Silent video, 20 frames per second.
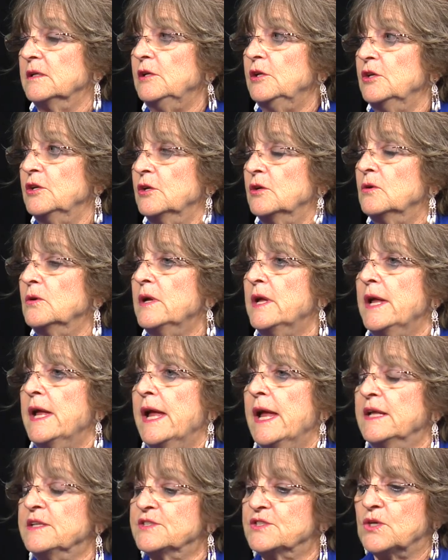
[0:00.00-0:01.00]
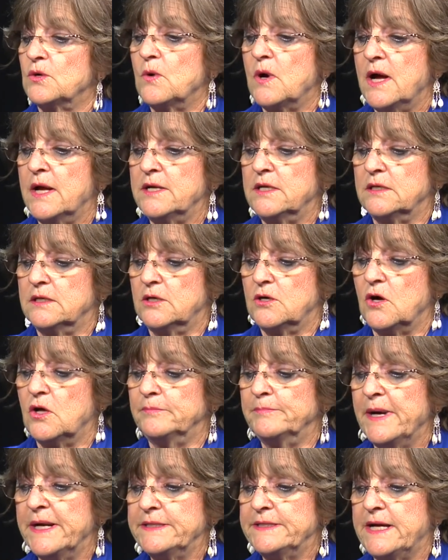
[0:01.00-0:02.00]
you know. And so I
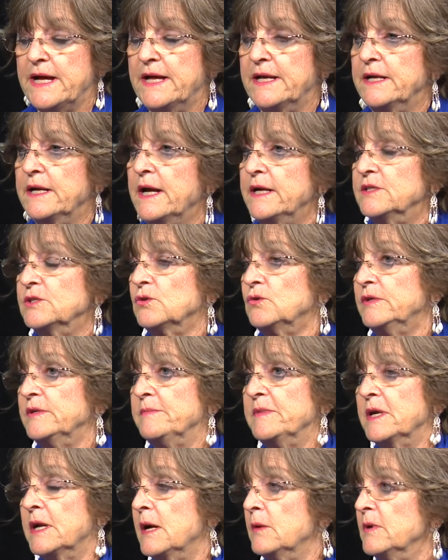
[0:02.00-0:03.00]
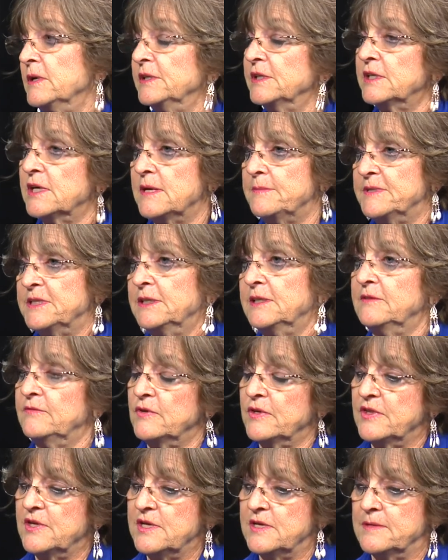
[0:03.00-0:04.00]
called my dad, and I told him that I wanted to come and live
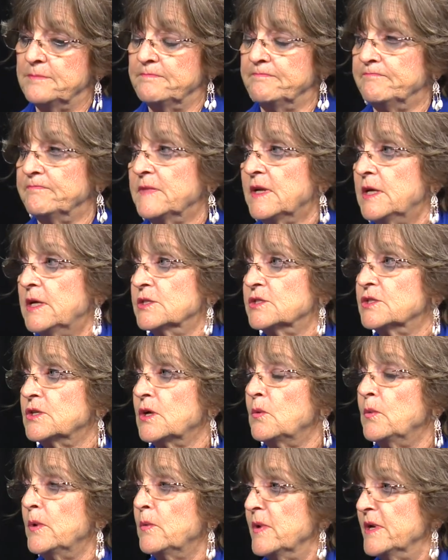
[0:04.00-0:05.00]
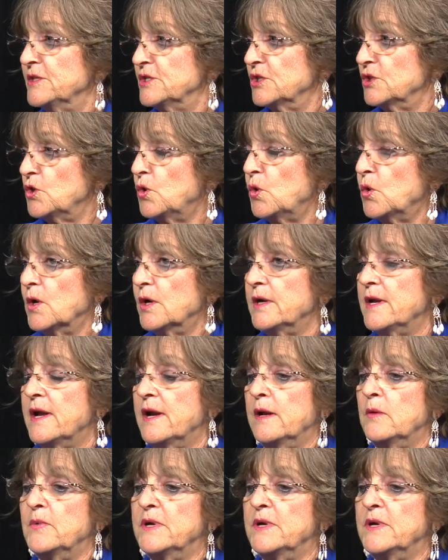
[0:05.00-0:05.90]
with him. So we went to court, and I